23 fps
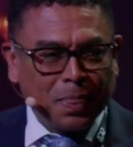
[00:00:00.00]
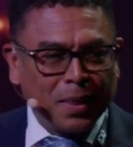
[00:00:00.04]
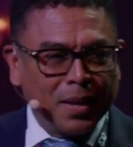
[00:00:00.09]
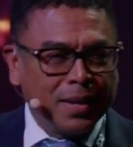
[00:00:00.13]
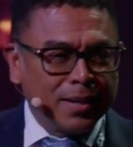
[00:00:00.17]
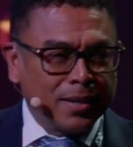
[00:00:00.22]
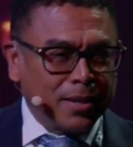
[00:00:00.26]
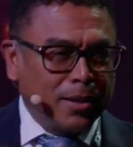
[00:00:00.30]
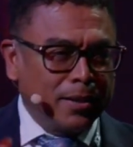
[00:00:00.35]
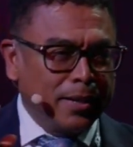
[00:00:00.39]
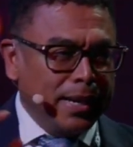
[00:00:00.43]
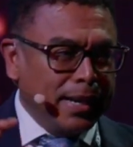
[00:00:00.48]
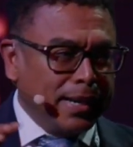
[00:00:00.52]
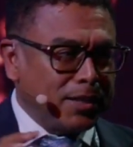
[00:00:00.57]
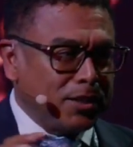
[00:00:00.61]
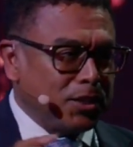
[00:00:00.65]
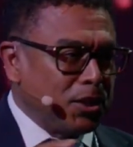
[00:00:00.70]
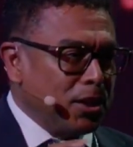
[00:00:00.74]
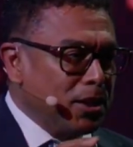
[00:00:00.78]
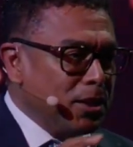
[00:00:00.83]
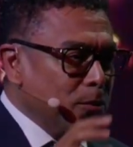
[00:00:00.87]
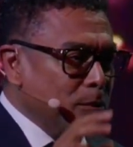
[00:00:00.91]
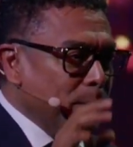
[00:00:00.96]

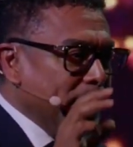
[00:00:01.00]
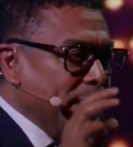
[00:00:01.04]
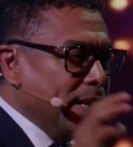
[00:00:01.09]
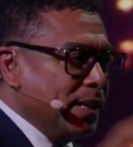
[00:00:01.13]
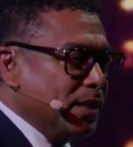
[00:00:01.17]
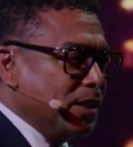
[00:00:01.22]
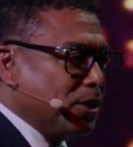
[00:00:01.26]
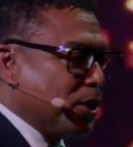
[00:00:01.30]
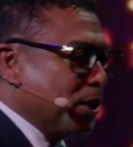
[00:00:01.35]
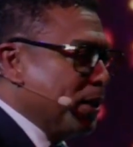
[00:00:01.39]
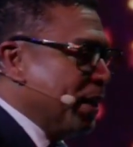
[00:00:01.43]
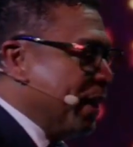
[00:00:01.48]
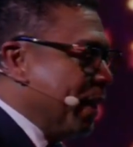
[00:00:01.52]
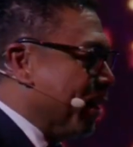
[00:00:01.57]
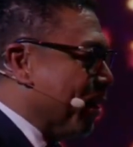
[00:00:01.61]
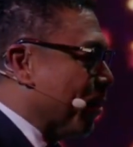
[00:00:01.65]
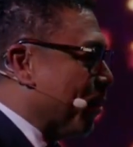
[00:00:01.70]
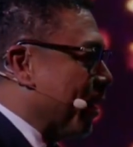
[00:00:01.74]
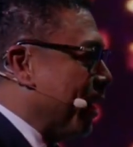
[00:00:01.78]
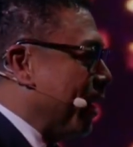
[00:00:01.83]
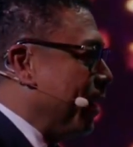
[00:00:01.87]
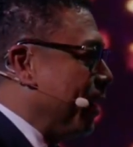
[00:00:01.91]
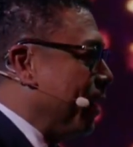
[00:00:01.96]
connection with
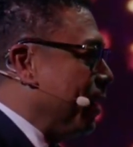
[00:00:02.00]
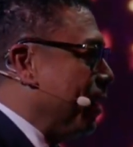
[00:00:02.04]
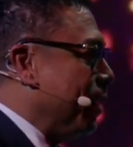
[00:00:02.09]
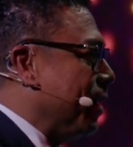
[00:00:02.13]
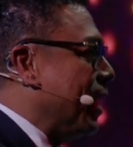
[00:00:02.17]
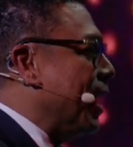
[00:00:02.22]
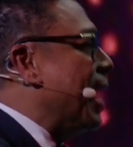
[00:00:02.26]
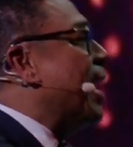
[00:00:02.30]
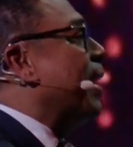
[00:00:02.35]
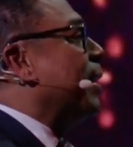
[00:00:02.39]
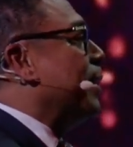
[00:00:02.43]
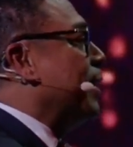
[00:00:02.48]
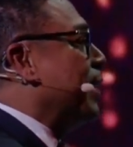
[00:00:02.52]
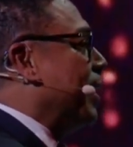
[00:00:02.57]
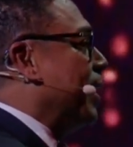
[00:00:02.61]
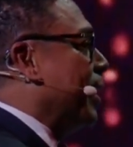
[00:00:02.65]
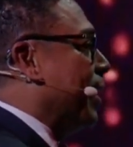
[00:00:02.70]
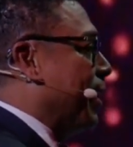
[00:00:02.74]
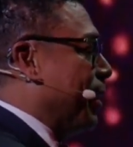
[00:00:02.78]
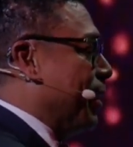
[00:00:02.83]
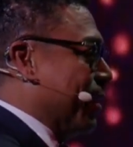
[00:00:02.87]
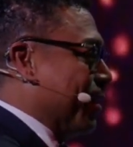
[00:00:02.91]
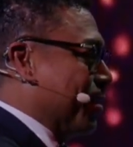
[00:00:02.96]
engineering, and the
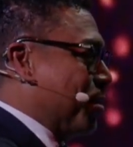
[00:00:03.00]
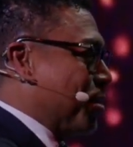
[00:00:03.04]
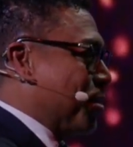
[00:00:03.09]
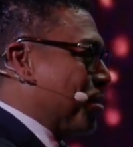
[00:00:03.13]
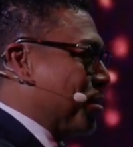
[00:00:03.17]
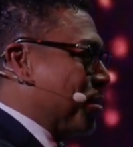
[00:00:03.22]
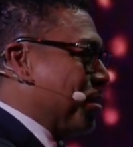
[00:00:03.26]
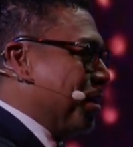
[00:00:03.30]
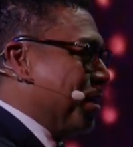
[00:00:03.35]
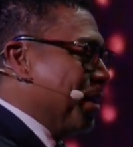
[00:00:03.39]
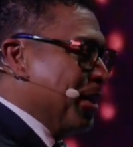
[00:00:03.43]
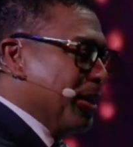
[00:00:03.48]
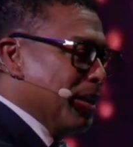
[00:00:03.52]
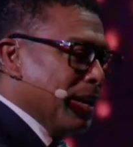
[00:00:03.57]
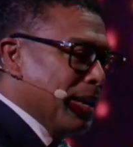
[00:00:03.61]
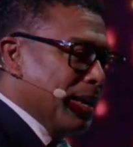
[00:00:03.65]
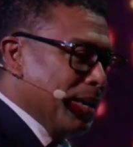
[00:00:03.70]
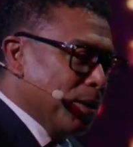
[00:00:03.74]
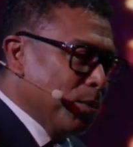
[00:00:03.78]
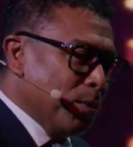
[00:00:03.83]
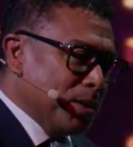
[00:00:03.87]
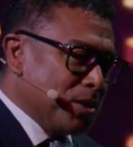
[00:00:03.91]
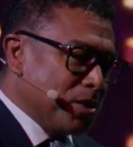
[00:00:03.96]
arts. It
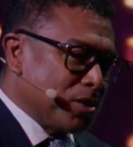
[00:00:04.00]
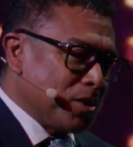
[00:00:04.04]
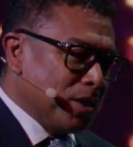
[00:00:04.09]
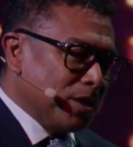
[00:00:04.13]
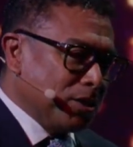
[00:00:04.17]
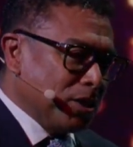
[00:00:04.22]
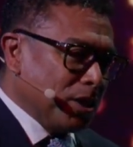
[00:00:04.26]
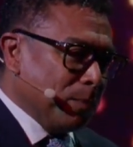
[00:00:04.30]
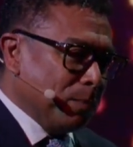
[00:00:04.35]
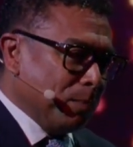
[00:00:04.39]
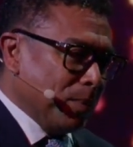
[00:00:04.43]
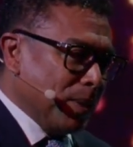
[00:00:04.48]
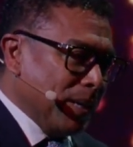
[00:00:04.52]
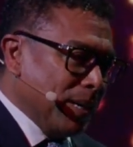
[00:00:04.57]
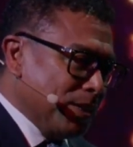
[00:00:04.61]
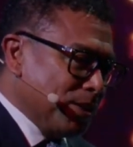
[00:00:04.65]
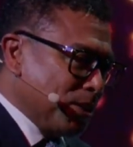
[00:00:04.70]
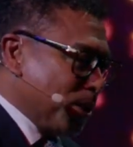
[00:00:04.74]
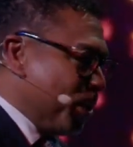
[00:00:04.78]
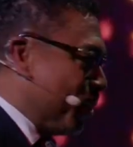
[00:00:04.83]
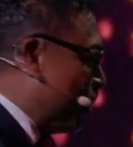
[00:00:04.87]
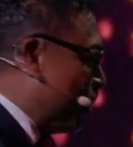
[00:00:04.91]
was such a pleasure to